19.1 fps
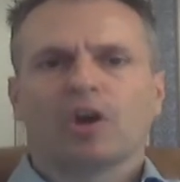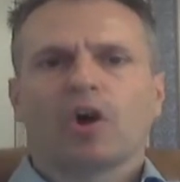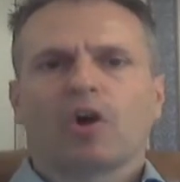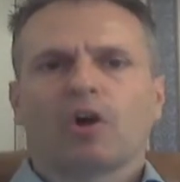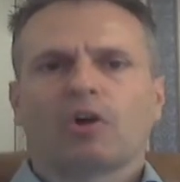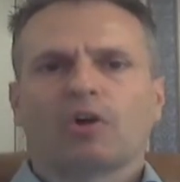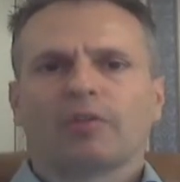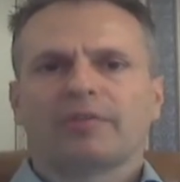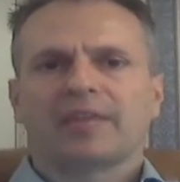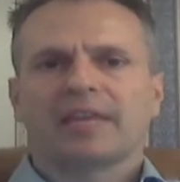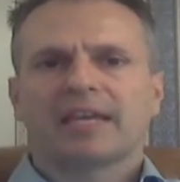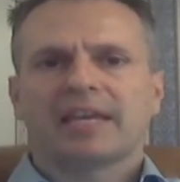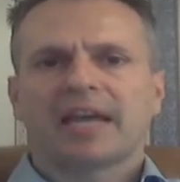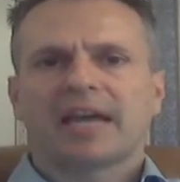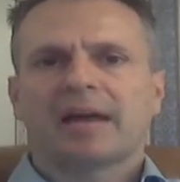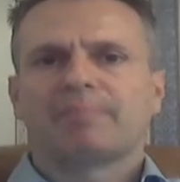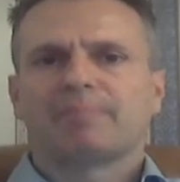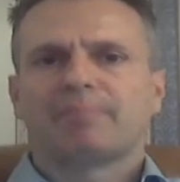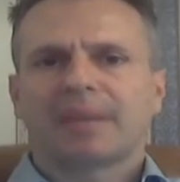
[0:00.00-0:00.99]
on the
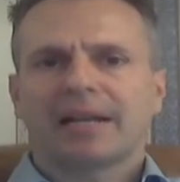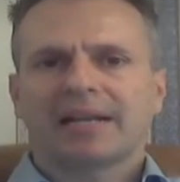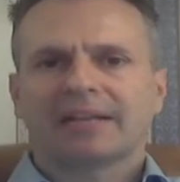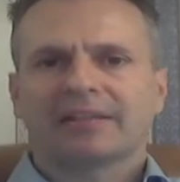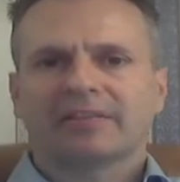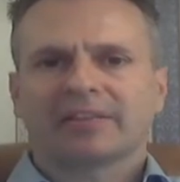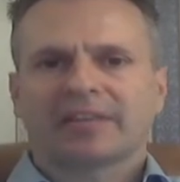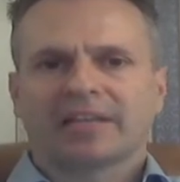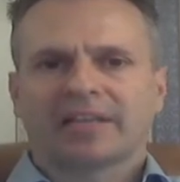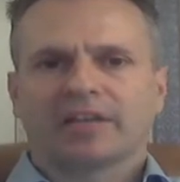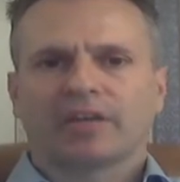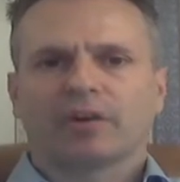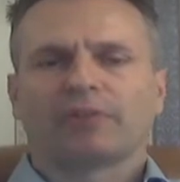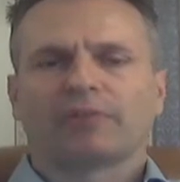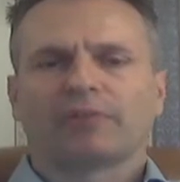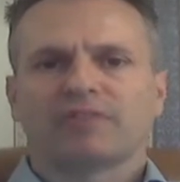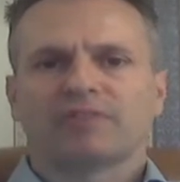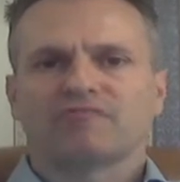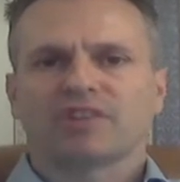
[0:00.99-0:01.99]
ability
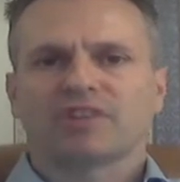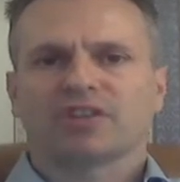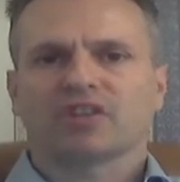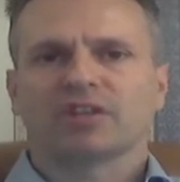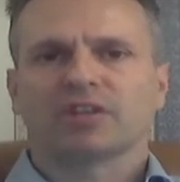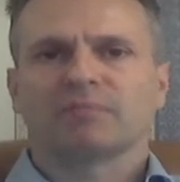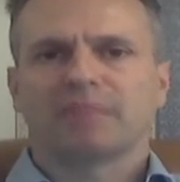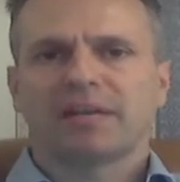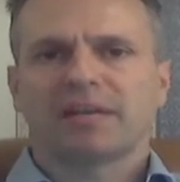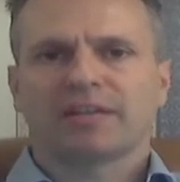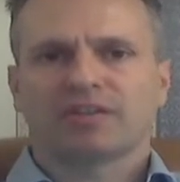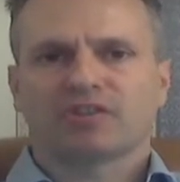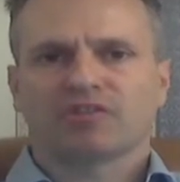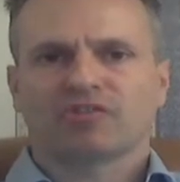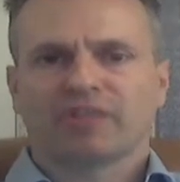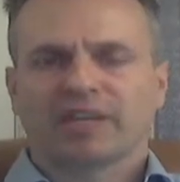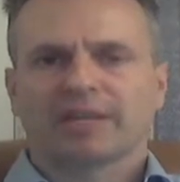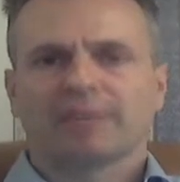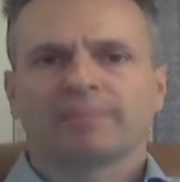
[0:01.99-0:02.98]
of the Russian
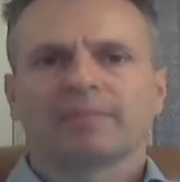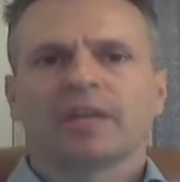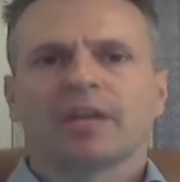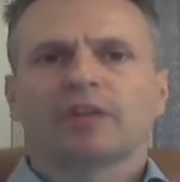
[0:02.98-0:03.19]
military